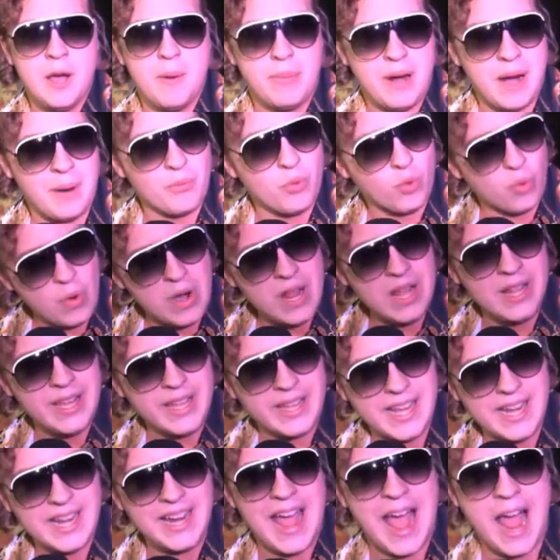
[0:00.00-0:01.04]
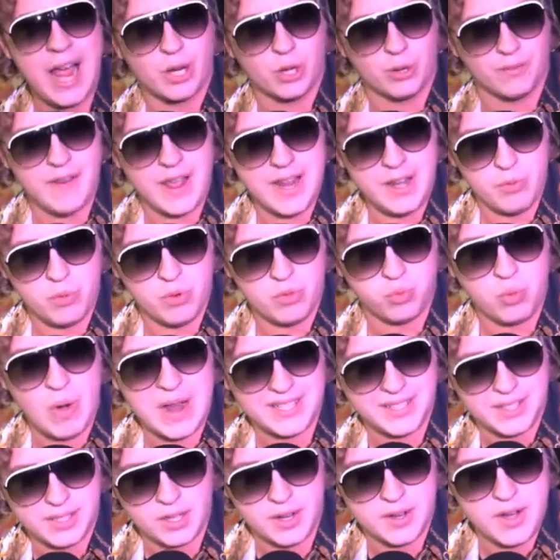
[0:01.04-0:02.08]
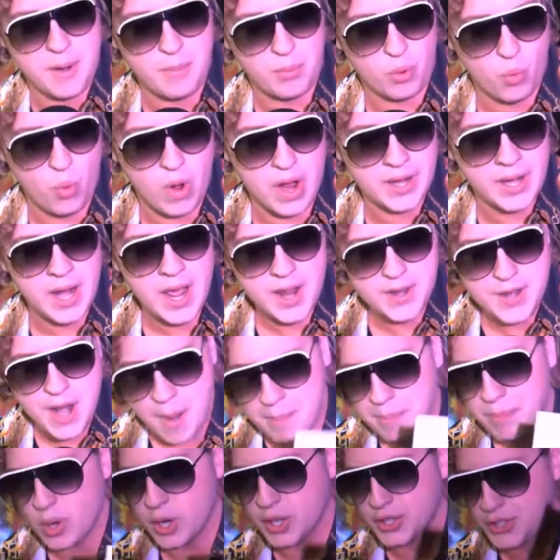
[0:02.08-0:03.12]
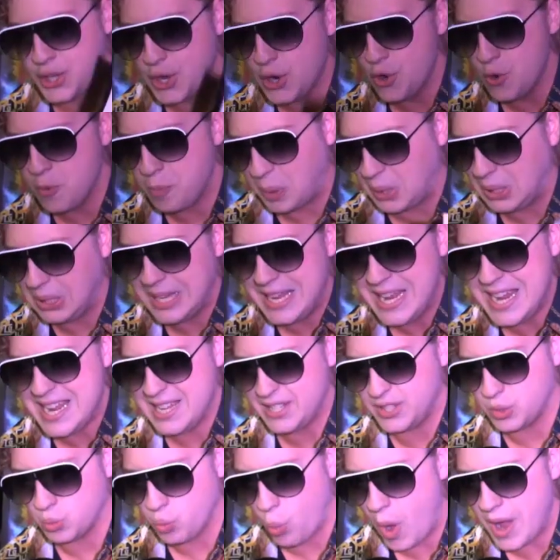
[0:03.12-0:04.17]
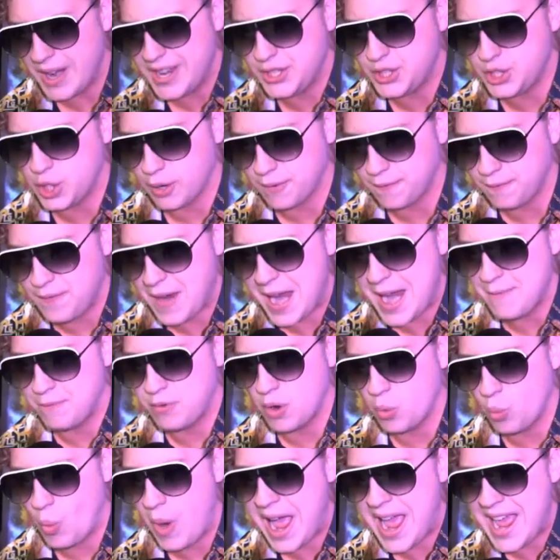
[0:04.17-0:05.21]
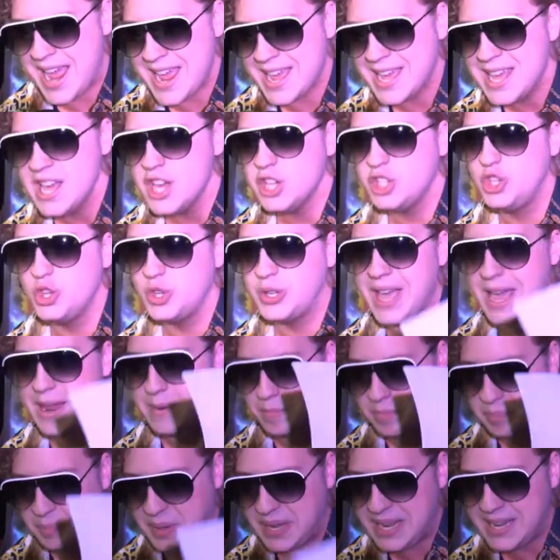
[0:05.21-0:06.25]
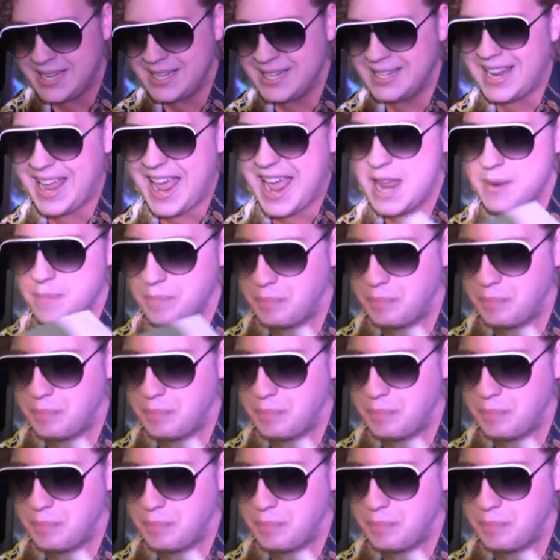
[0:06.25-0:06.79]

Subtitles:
But I'm really getting aggravated with wrestler number one. Number two, please, what is your favorite way to get beaten and